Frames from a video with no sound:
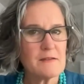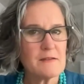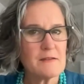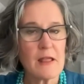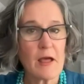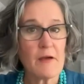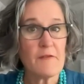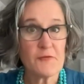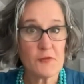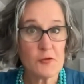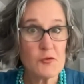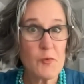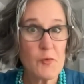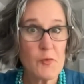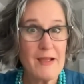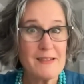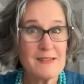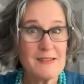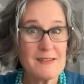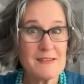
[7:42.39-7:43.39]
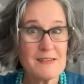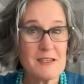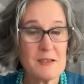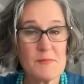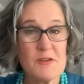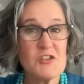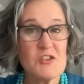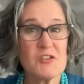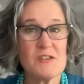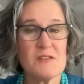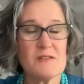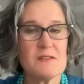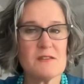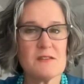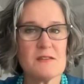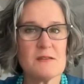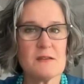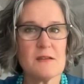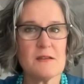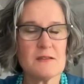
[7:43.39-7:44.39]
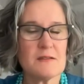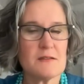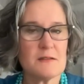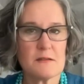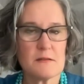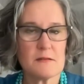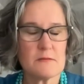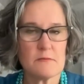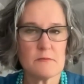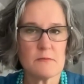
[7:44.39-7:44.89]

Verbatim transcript: that food waste emissions is